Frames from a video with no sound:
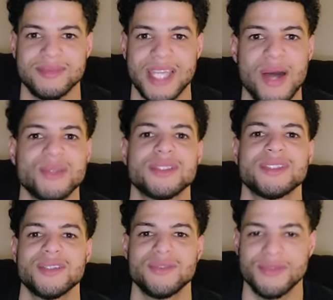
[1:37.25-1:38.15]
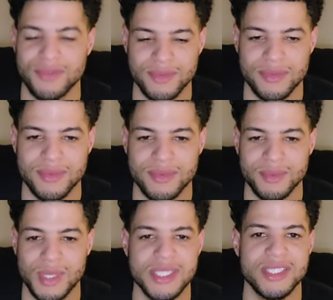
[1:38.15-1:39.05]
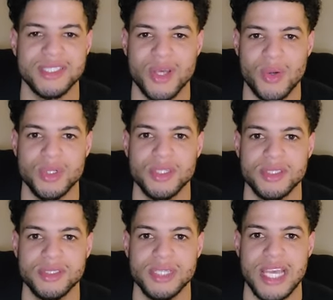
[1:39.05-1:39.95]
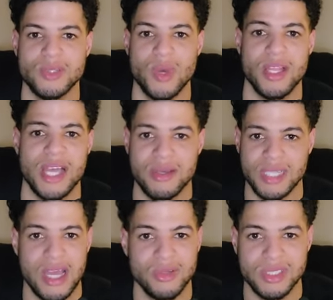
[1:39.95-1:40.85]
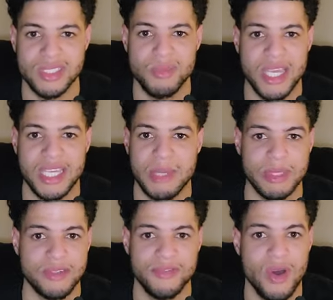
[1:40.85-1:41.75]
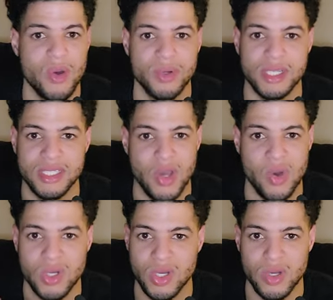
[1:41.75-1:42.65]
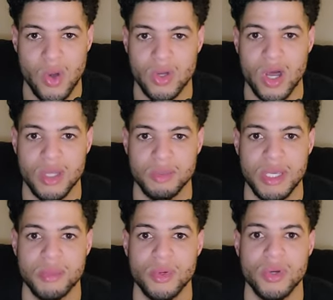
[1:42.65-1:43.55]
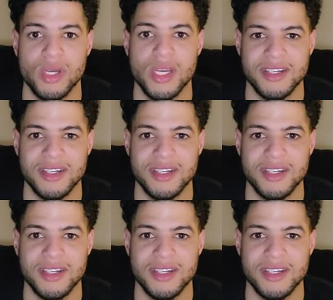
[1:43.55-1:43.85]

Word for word: thousands of business owners as well as I was just picking up the phone, cold, cold calling people,